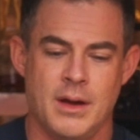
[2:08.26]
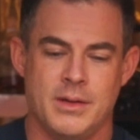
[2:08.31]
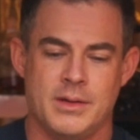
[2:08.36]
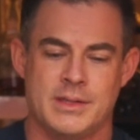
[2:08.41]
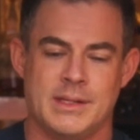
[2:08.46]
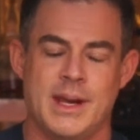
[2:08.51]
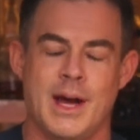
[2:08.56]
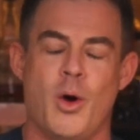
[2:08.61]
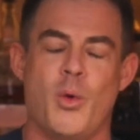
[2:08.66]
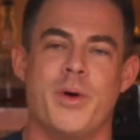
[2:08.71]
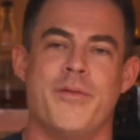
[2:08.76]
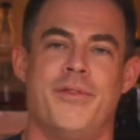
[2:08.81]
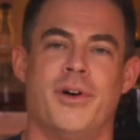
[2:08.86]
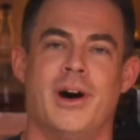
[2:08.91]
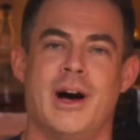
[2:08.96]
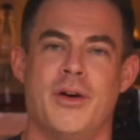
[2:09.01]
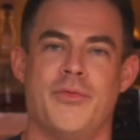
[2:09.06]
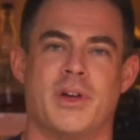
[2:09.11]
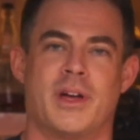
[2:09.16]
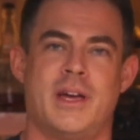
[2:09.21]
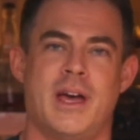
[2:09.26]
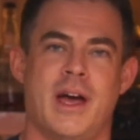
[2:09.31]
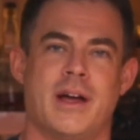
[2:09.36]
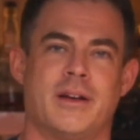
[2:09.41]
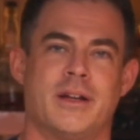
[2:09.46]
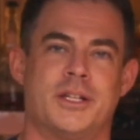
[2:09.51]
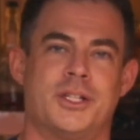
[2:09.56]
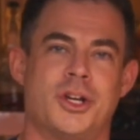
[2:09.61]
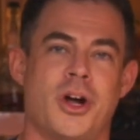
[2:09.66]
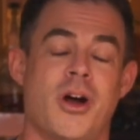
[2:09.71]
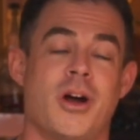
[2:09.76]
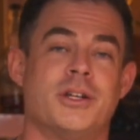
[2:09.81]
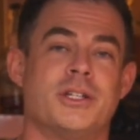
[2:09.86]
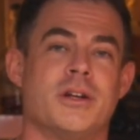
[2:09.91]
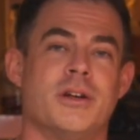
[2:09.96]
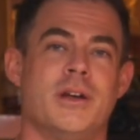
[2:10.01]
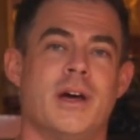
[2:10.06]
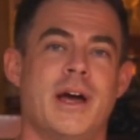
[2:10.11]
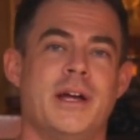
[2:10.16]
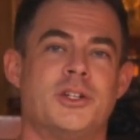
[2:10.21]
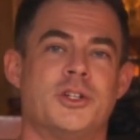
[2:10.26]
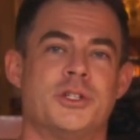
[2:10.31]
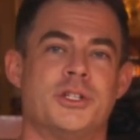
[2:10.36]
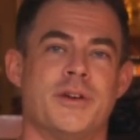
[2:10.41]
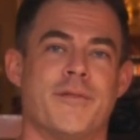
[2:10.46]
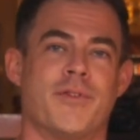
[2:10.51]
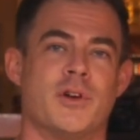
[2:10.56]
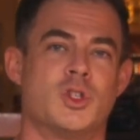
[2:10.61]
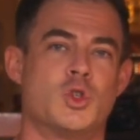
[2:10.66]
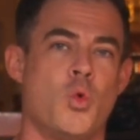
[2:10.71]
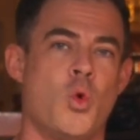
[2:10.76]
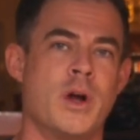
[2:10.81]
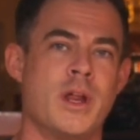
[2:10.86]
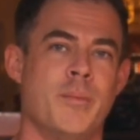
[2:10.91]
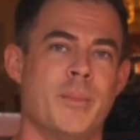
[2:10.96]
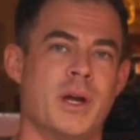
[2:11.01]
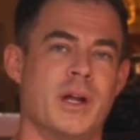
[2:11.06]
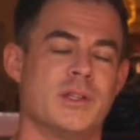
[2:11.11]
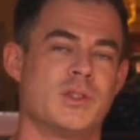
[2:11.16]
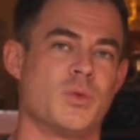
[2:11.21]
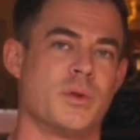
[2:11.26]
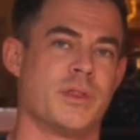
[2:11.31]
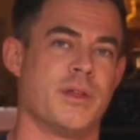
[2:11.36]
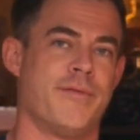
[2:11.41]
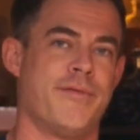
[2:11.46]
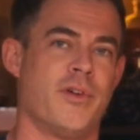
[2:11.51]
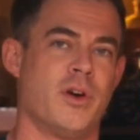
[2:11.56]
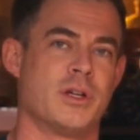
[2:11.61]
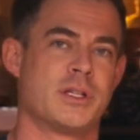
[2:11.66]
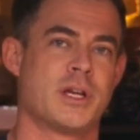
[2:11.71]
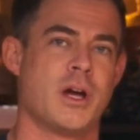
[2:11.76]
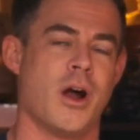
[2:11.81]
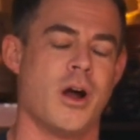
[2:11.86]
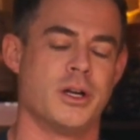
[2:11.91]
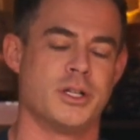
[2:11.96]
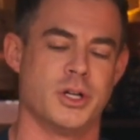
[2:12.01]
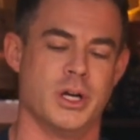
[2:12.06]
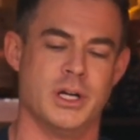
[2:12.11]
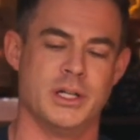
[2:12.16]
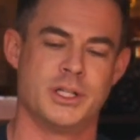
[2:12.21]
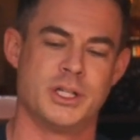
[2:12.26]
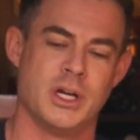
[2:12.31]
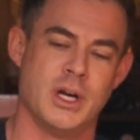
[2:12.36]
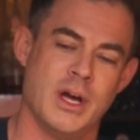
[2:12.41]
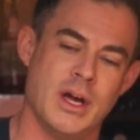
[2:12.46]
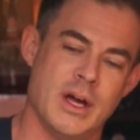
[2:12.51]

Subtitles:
So now we've allowed the keg to charge on nitrogen for 20 minutes with the first cartridge.